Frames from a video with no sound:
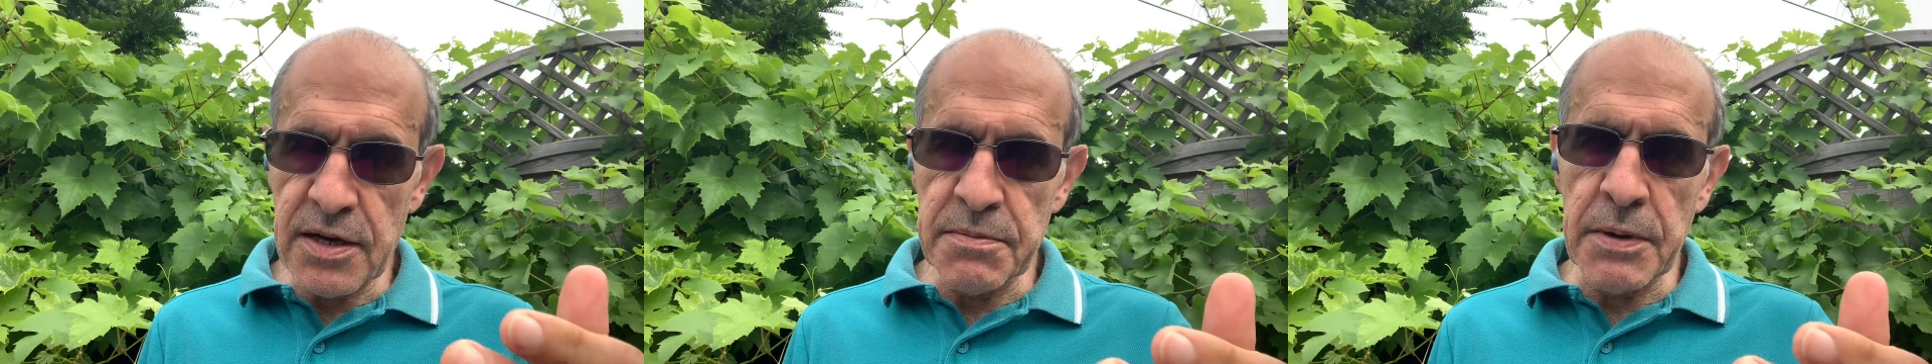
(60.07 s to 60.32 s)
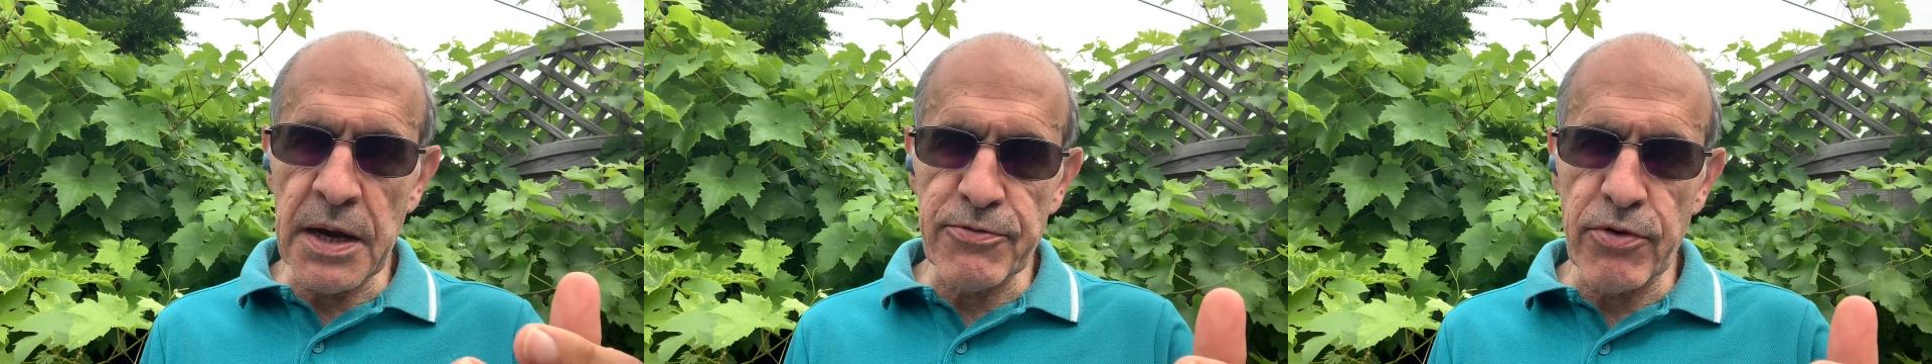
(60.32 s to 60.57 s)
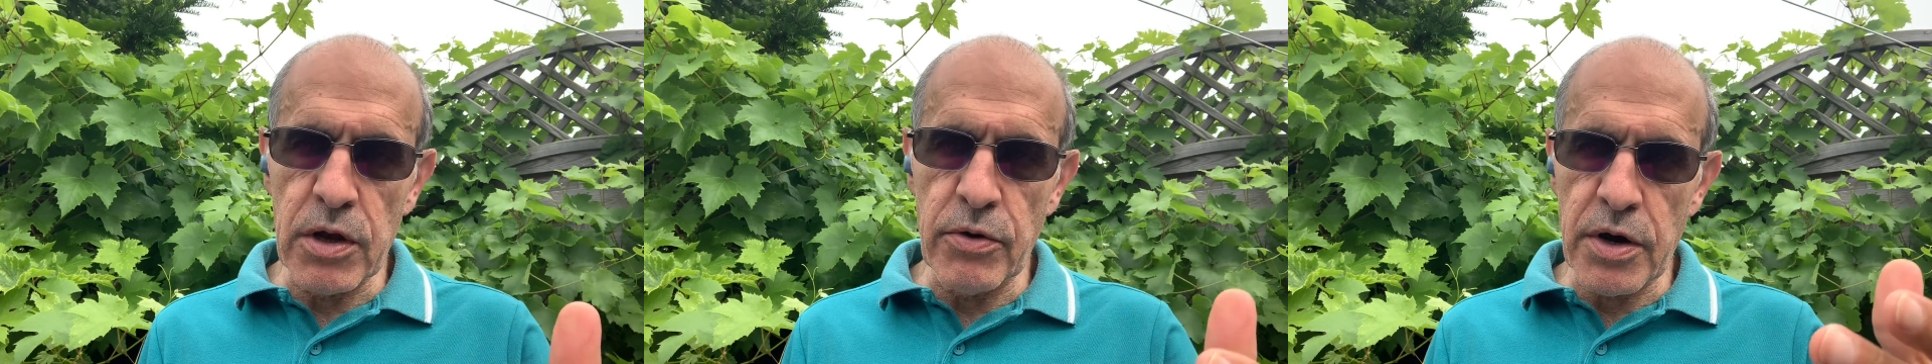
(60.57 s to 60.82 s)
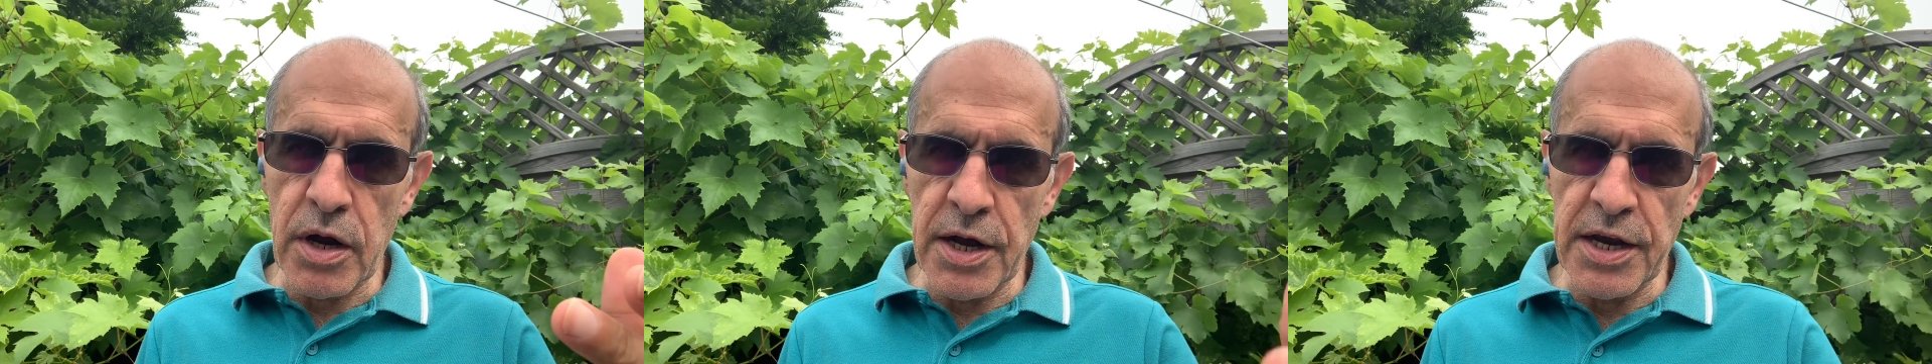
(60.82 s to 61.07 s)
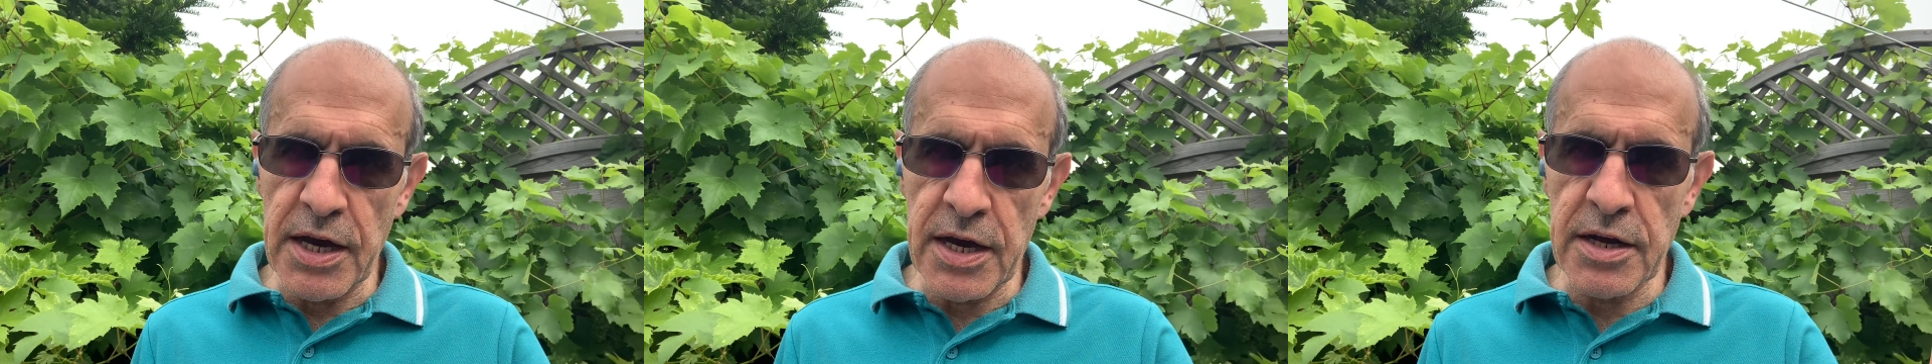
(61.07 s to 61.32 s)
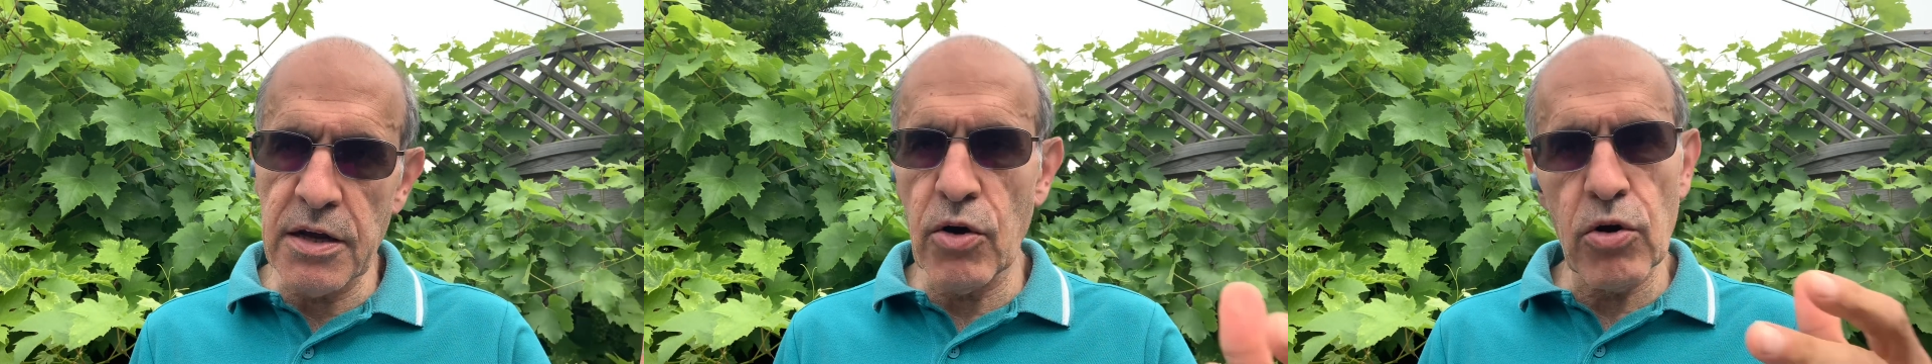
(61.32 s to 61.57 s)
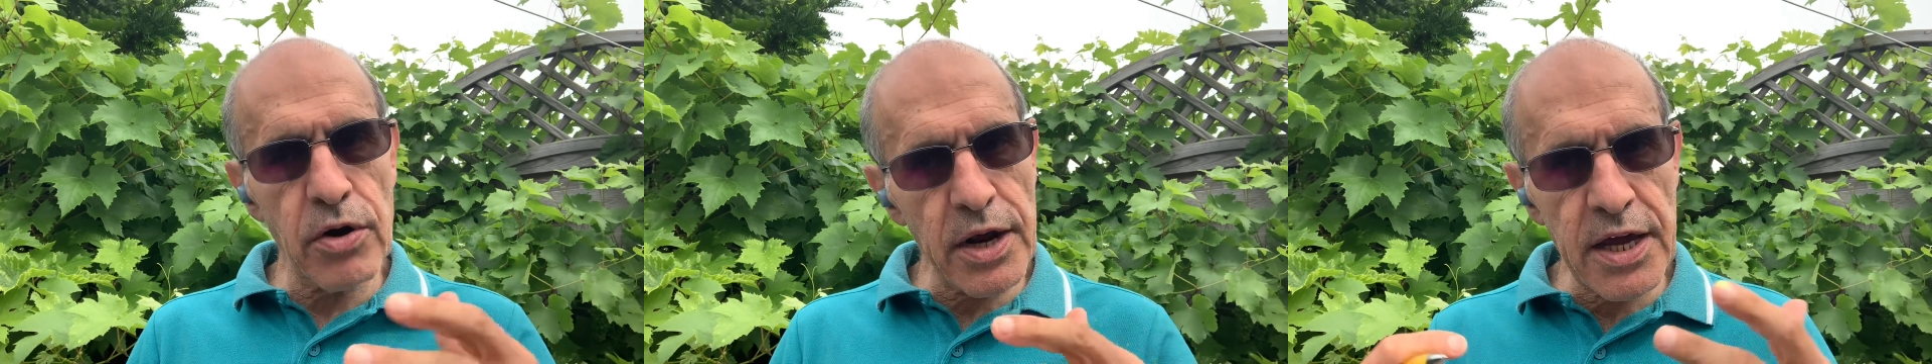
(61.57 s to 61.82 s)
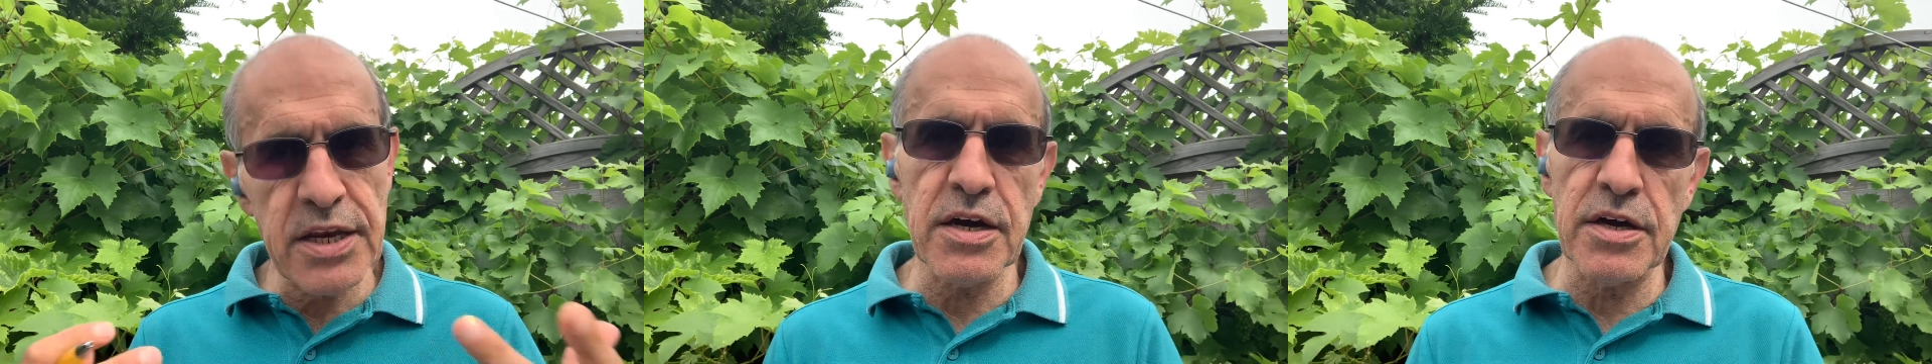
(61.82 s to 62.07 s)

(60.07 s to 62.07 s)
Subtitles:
my follower Honey or any